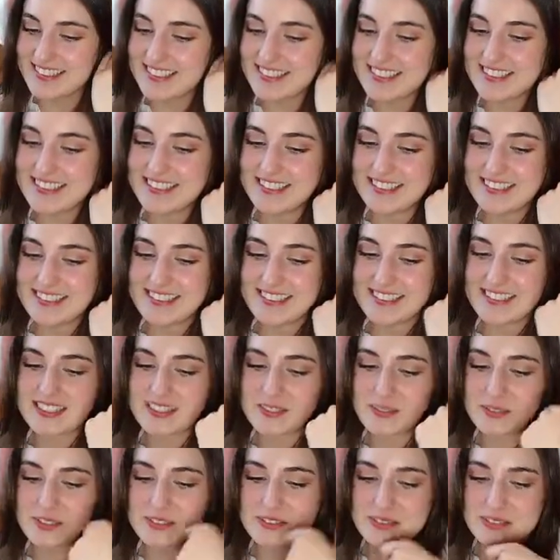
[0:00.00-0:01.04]
uh, because
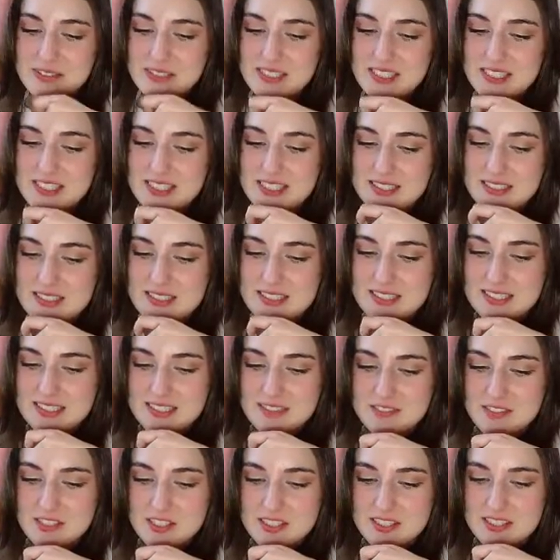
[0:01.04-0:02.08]
it was released and its
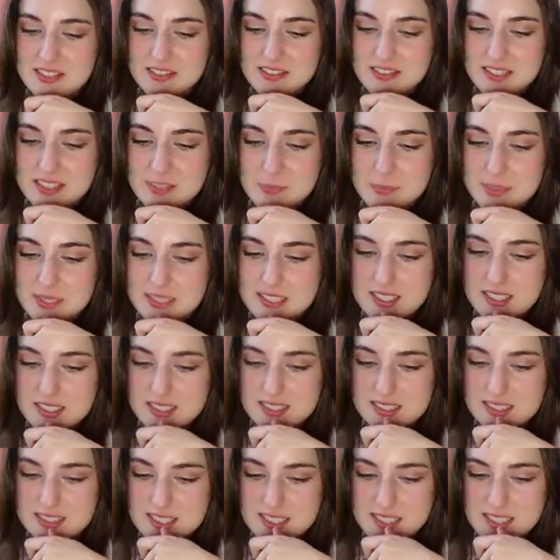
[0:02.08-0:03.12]
anniversary. It's
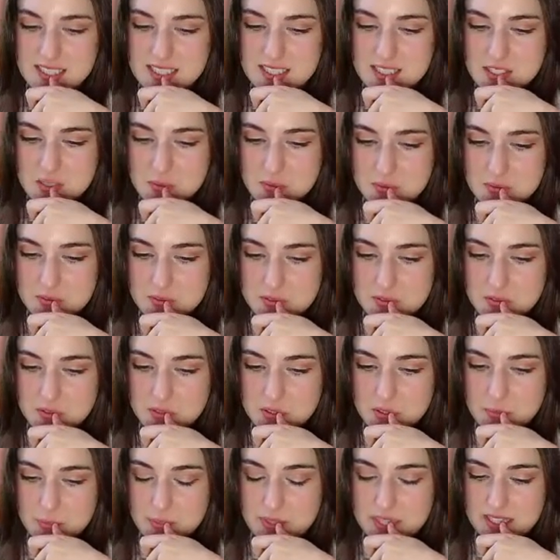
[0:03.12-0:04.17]
basically saying, don't
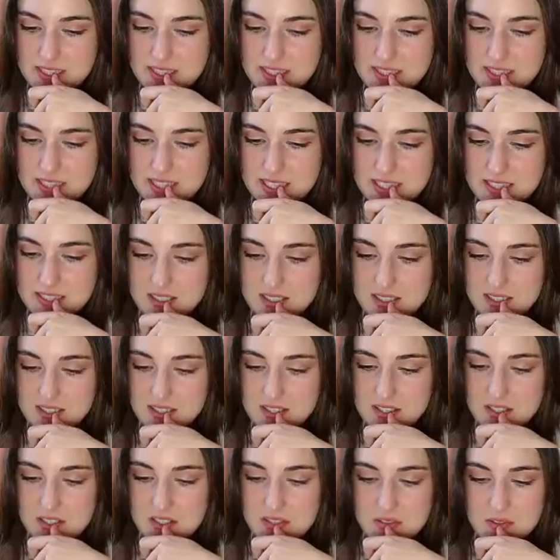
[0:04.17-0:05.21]
look back in anger.
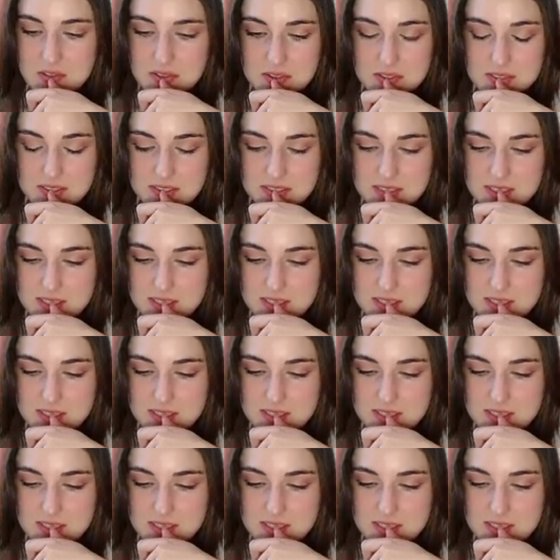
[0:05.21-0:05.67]
Oh!